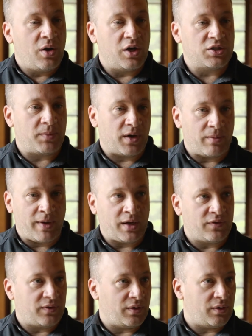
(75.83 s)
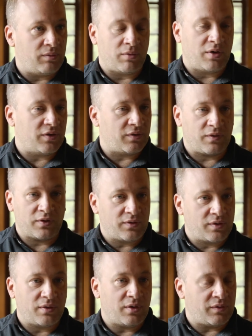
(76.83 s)
hospital medicine because it
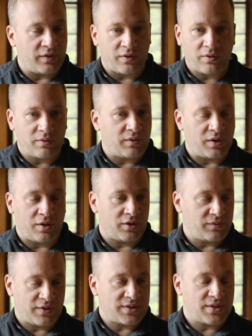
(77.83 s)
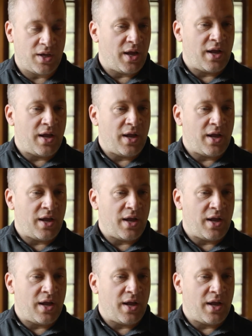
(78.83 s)
was always, you know, she was